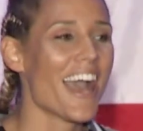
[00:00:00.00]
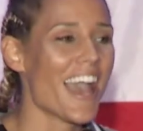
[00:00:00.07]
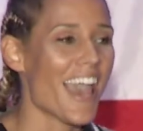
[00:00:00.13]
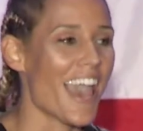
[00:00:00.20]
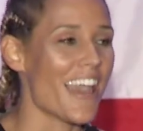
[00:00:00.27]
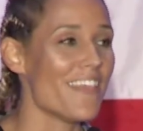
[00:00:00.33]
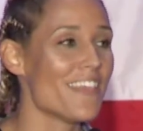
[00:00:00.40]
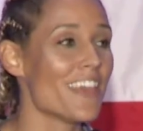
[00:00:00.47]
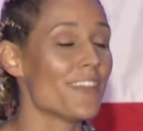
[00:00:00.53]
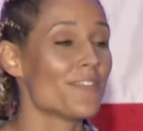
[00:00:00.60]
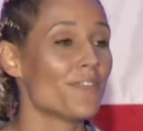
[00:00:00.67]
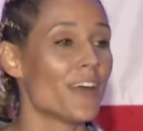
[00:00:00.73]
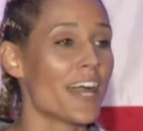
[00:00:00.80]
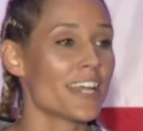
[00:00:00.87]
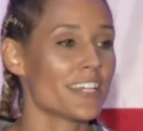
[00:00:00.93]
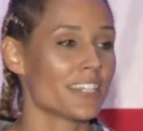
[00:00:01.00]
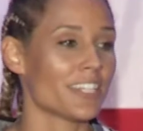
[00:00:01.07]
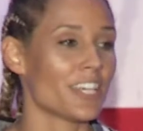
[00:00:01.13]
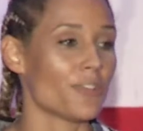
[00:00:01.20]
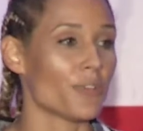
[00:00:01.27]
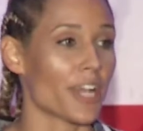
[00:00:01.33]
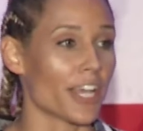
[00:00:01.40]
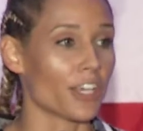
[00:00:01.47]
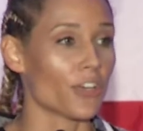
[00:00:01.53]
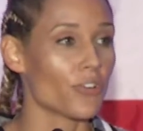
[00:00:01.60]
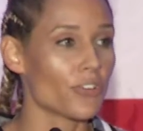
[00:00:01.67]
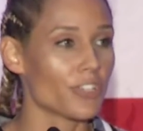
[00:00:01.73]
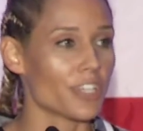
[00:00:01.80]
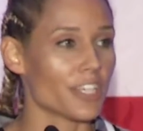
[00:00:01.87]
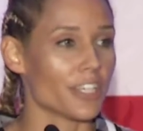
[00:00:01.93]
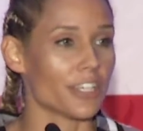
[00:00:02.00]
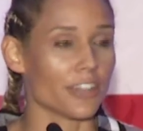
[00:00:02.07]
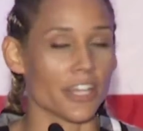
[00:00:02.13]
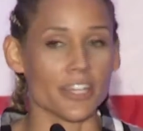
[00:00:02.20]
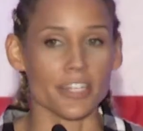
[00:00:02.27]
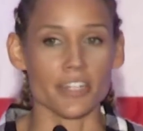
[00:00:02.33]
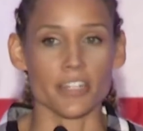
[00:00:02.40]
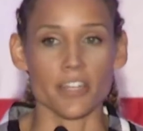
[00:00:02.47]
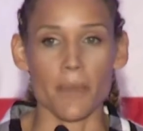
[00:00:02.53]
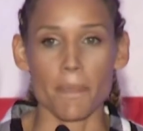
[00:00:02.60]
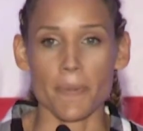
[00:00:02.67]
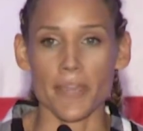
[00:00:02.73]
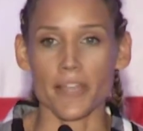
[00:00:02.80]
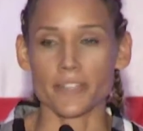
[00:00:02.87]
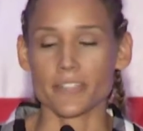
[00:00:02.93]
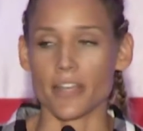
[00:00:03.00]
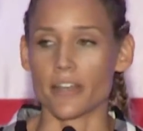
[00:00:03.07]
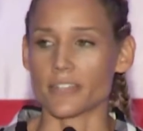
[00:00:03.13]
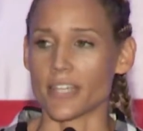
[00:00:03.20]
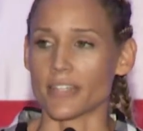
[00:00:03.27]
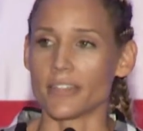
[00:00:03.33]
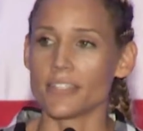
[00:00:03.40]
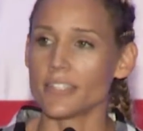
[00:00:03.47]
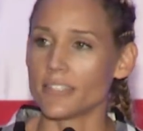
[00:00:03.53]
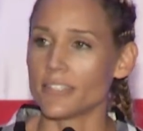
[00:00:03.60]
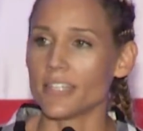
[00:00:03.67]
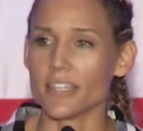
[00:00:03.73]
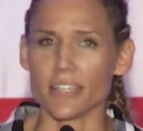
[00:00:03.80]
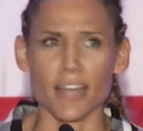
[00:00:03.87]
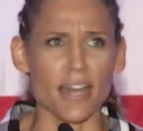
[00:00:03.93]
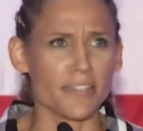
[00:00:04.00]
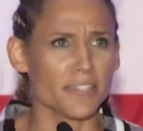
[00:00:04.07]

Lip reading: And then finally, when I go to the London Olympics, I was like, this is it, God.